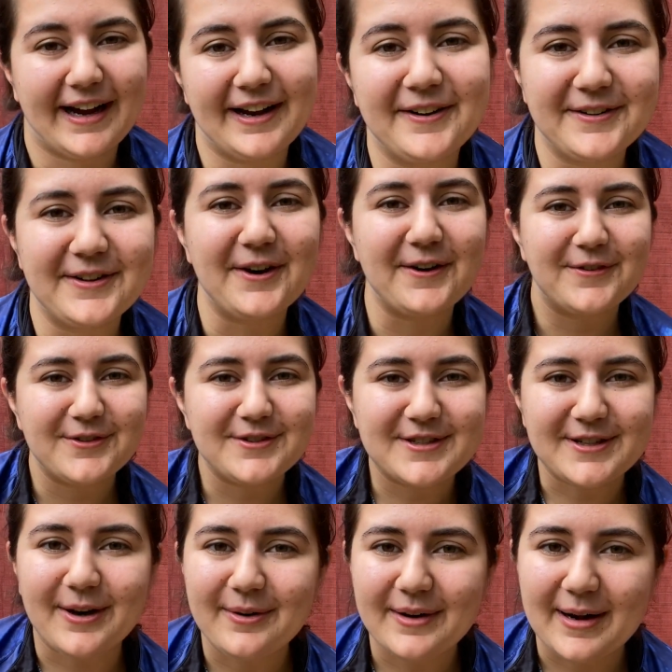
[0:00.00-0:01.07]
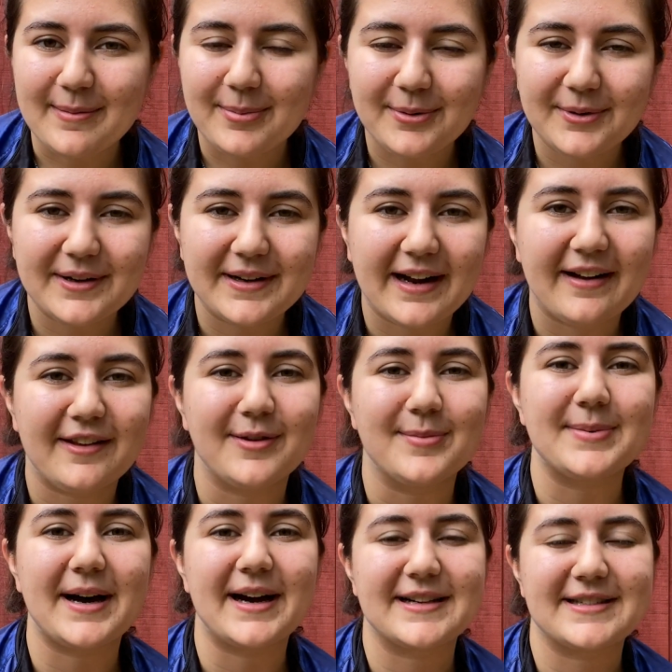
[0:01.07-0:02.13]
I don't know if you saw when I pulled it out of the
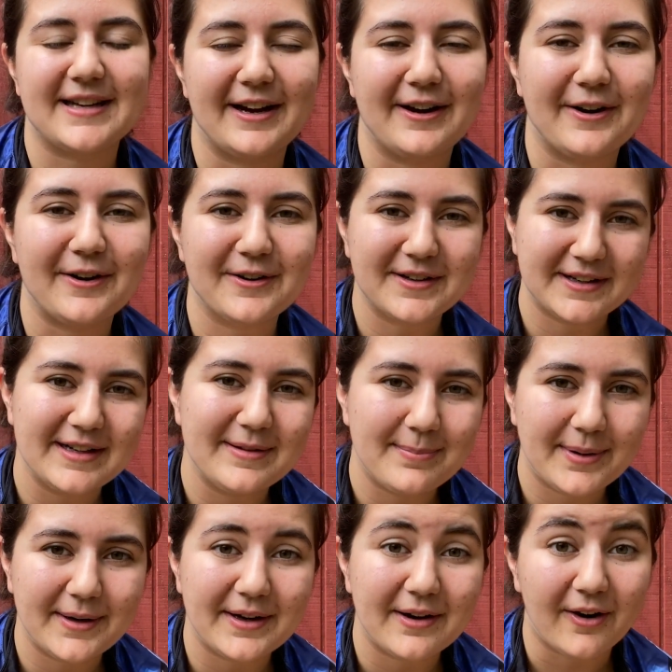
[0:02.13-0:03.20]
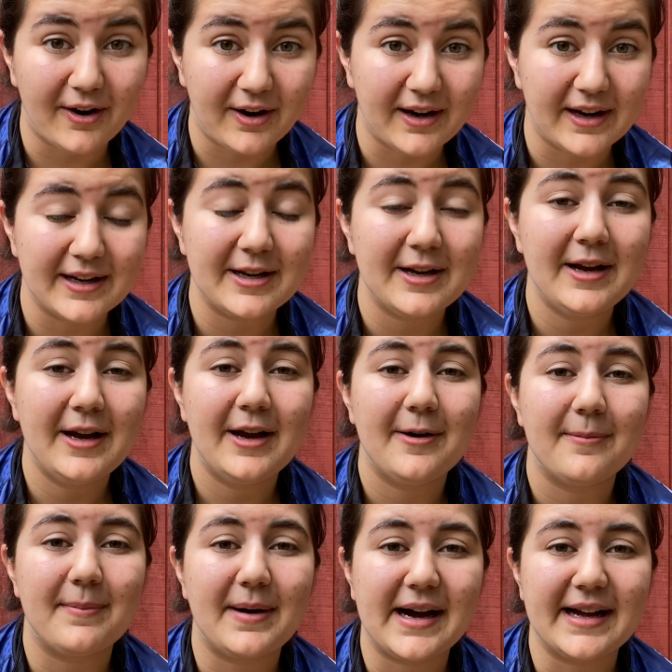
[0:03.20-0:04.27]
box, I already put on
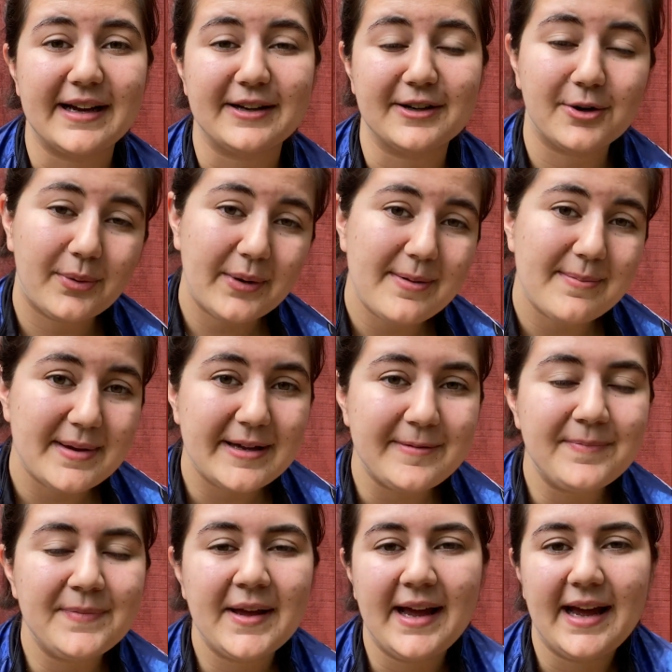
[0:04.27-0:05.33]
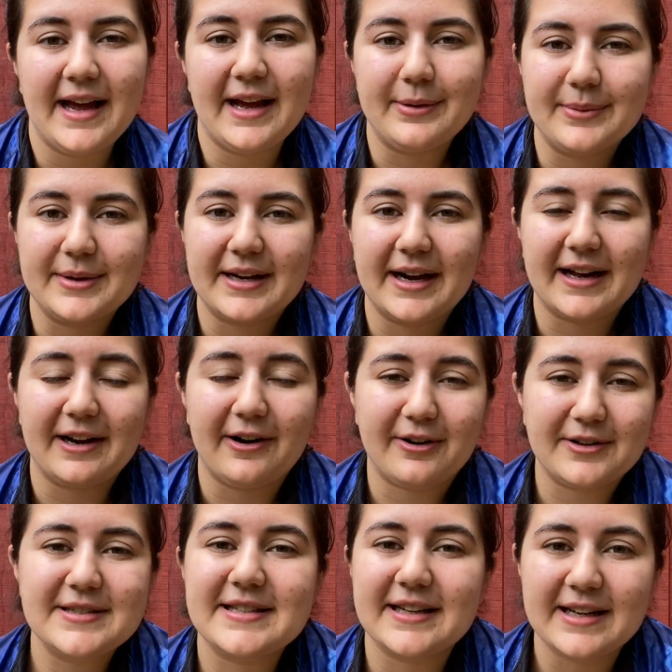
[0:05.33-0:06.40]
my equipment and we got it
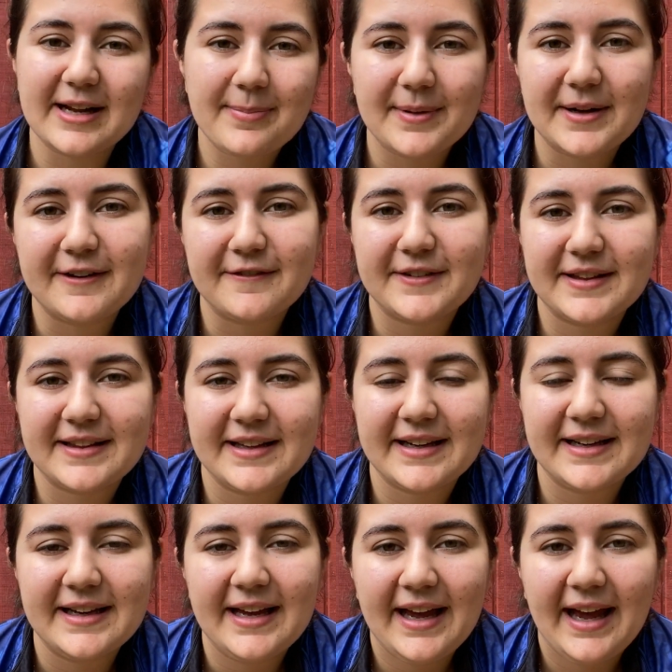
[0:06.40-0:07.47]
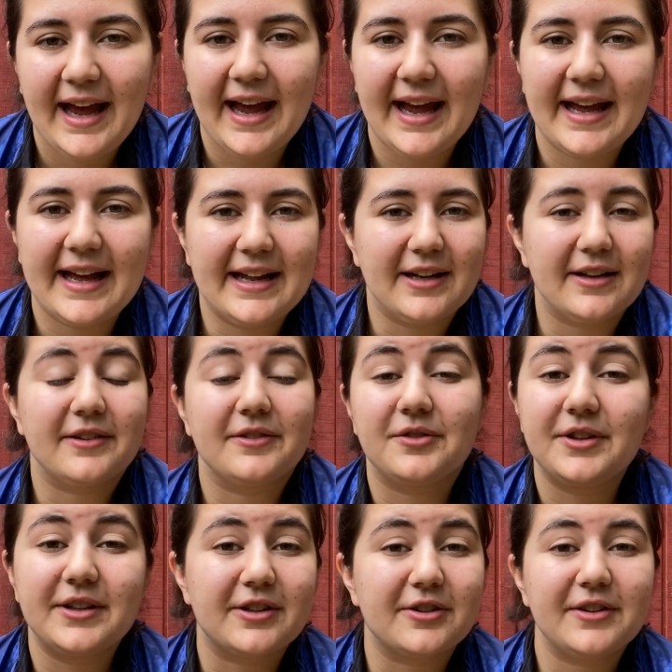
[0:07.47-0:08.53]
all set up and everything. And
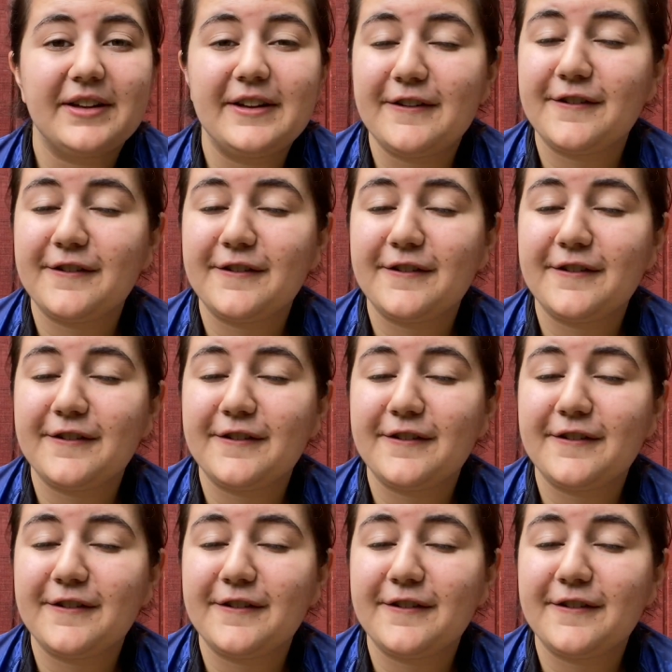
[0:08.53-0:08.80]
literally